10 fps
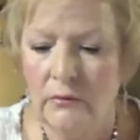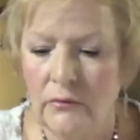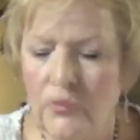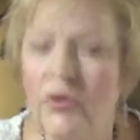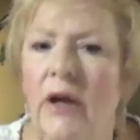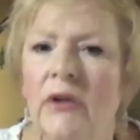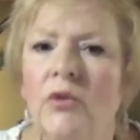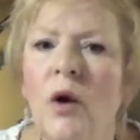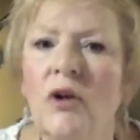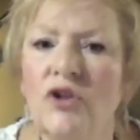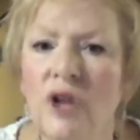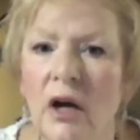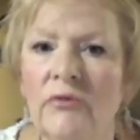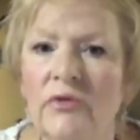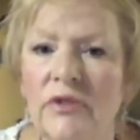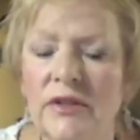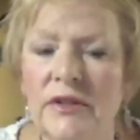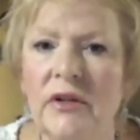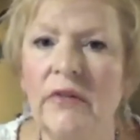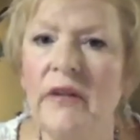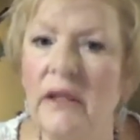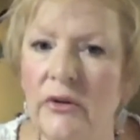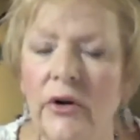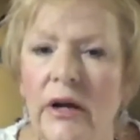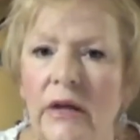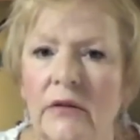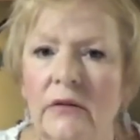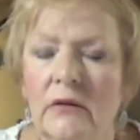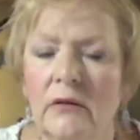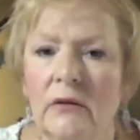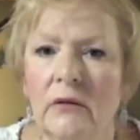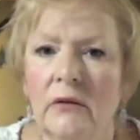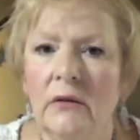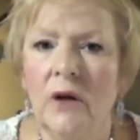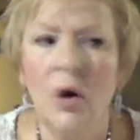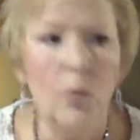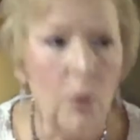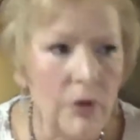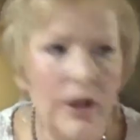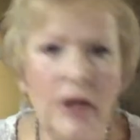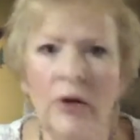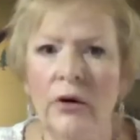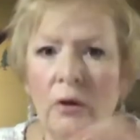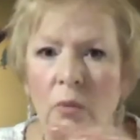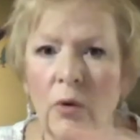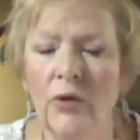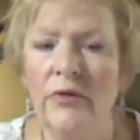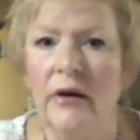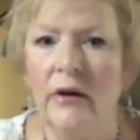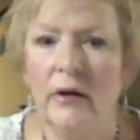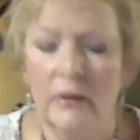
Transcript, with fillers: trying to watch conferences on the internet, a word here, a word there.